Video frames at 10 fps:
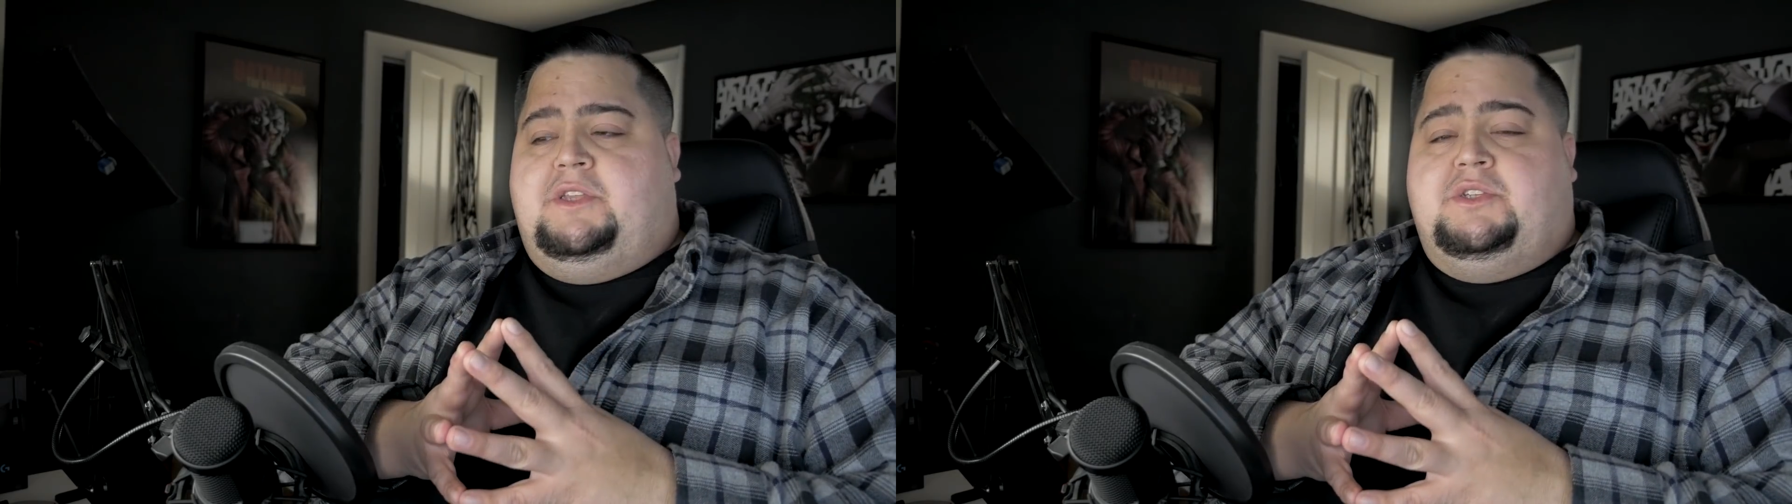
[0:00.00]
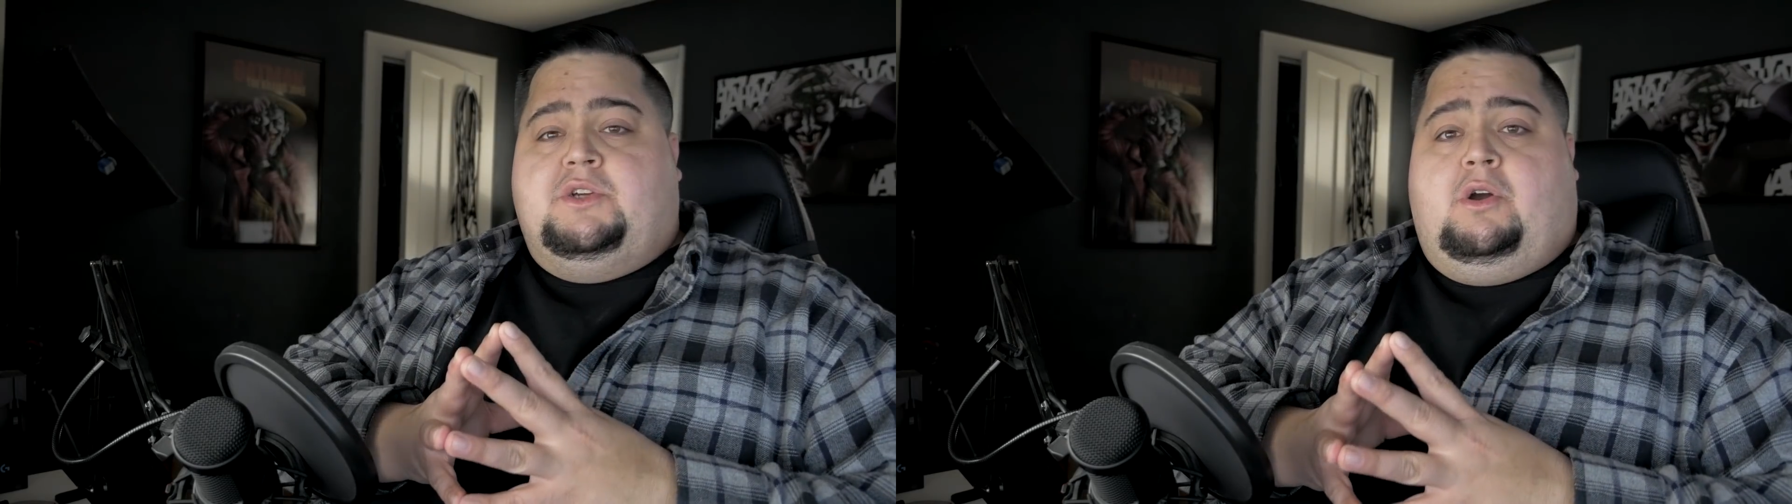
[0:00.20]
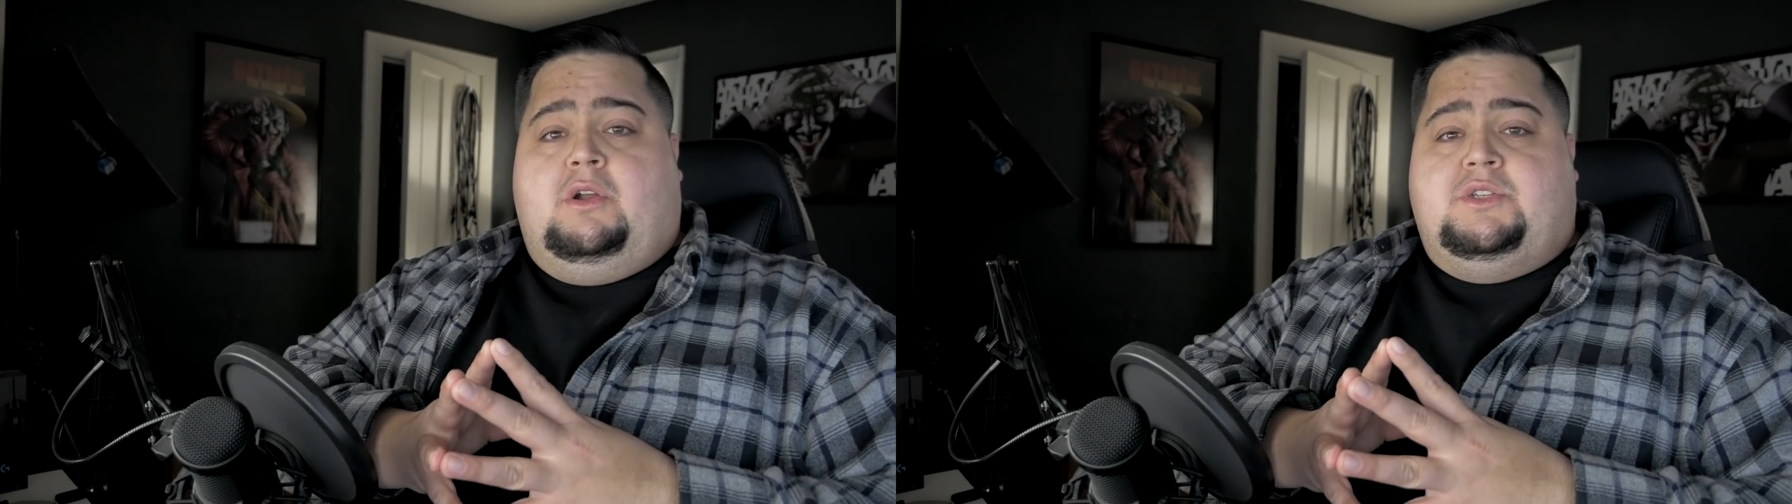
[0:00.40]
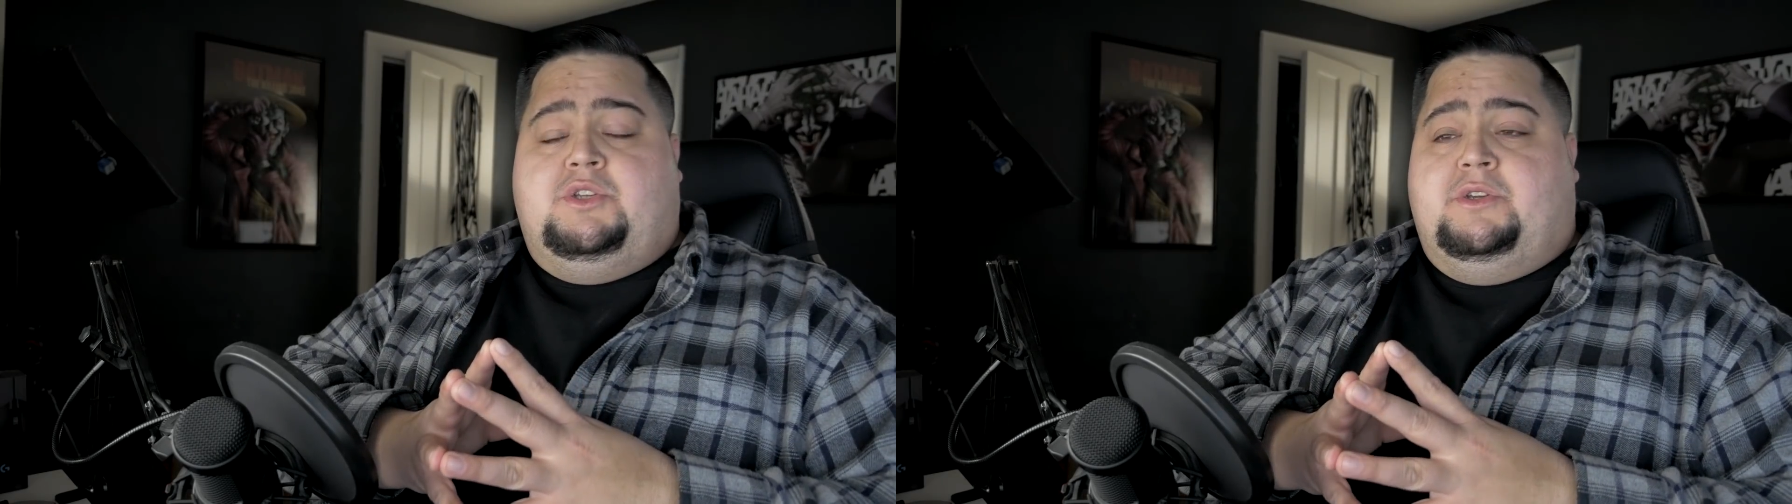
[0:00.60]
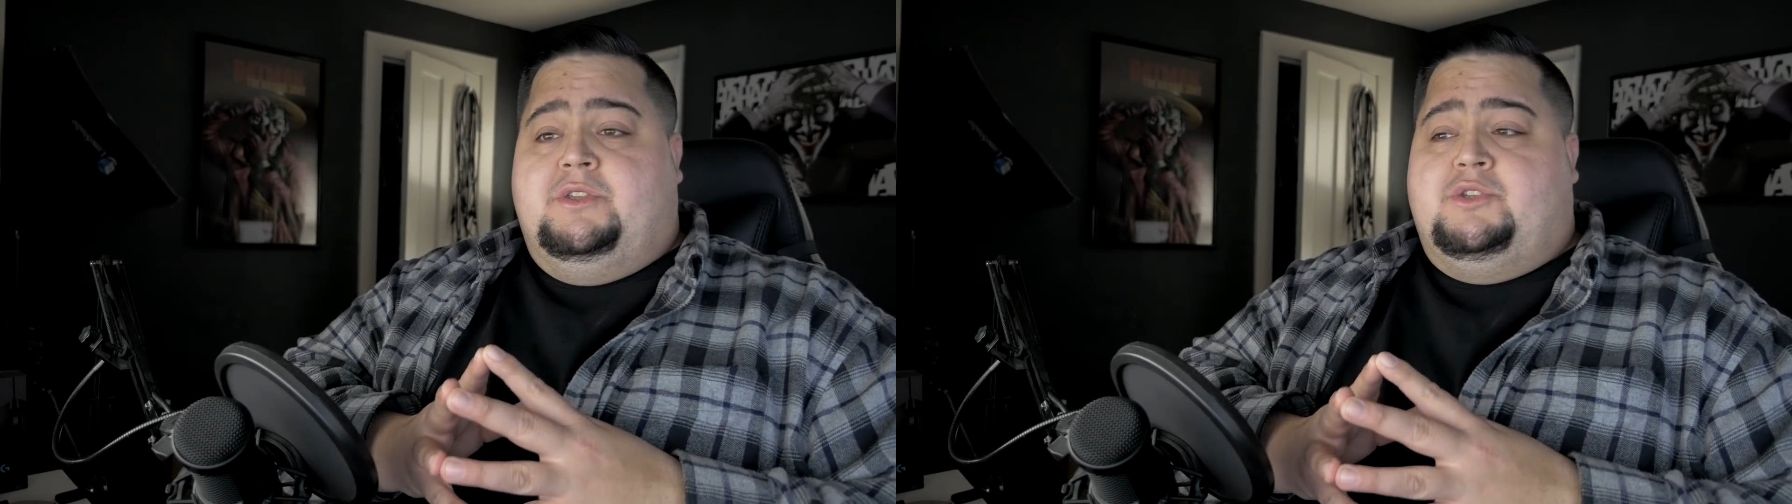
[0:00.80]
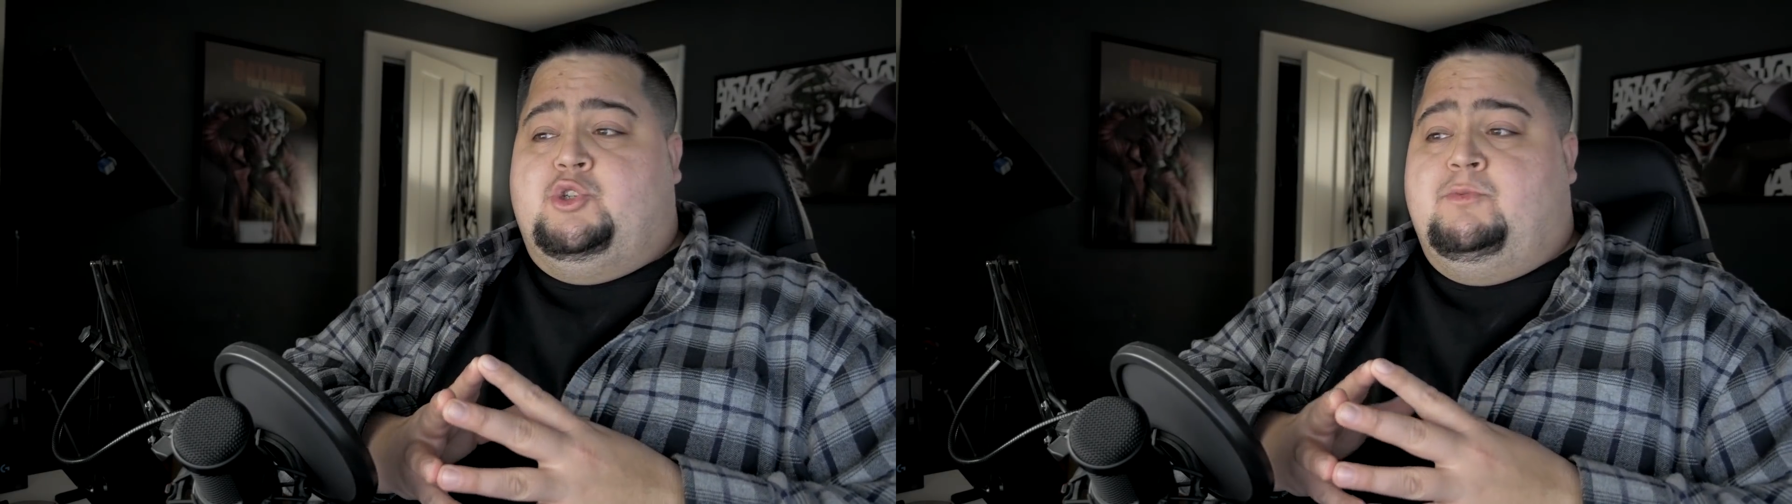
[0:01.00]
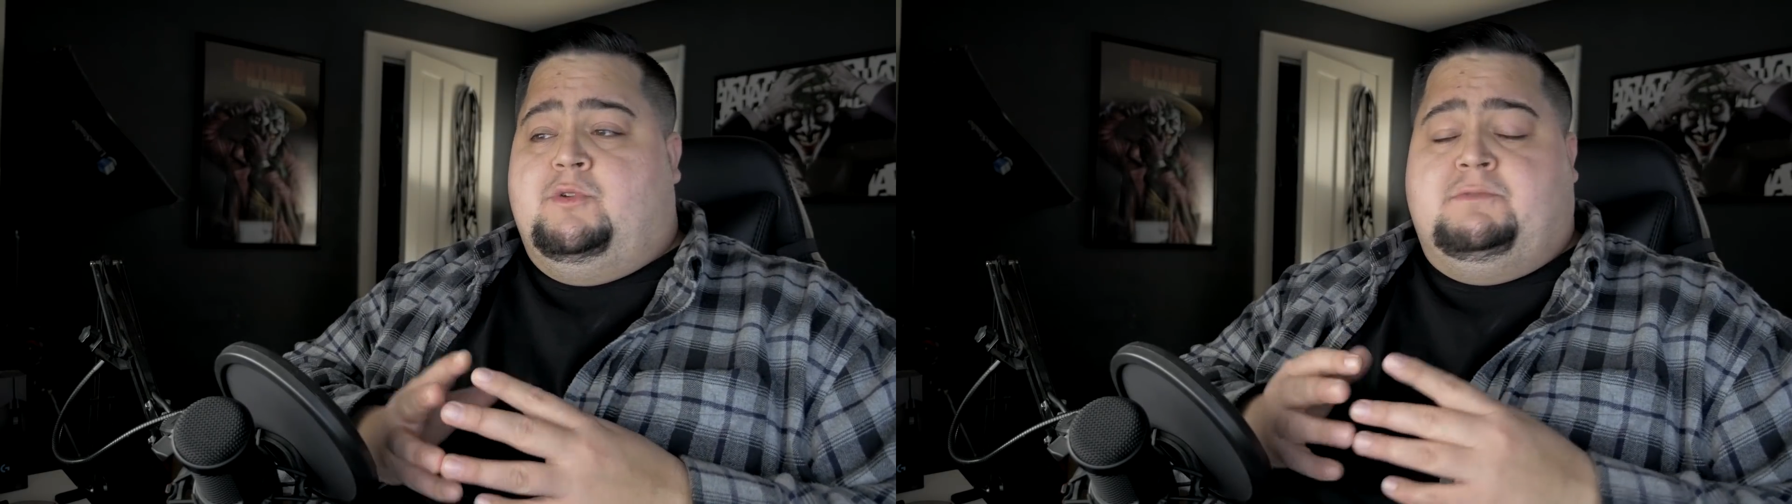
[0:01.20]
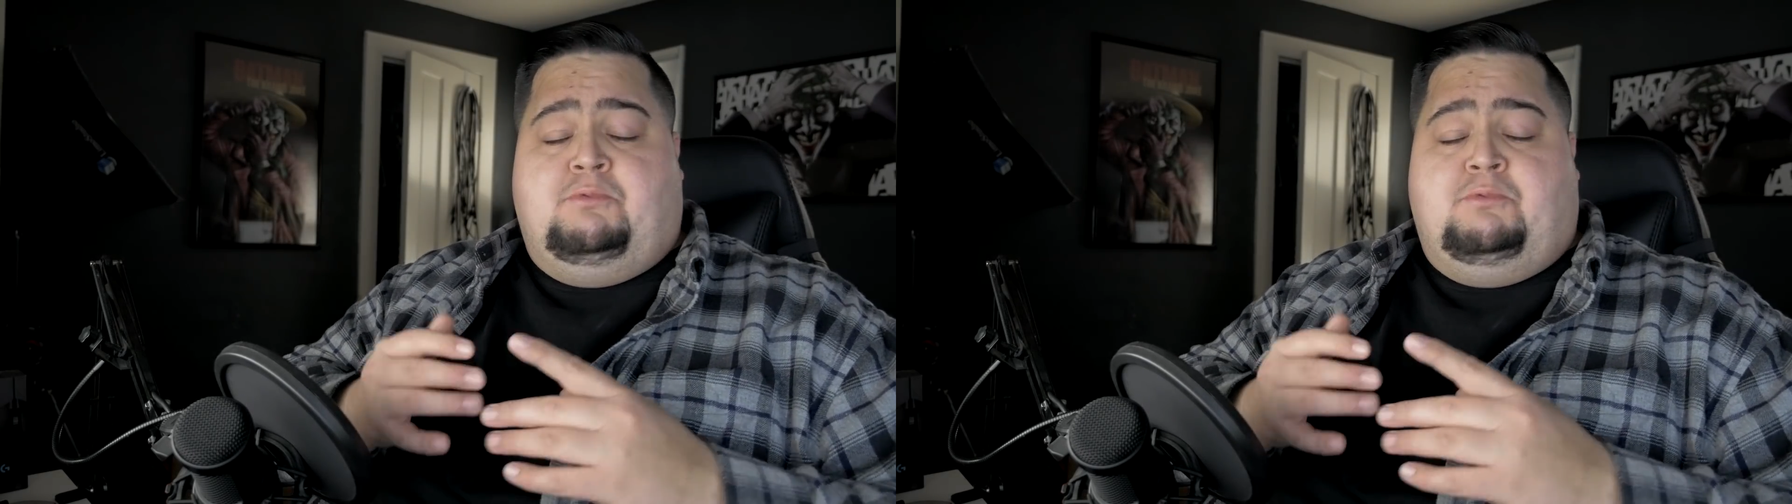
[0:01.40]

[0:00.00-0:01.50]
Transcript: these cards to consumers,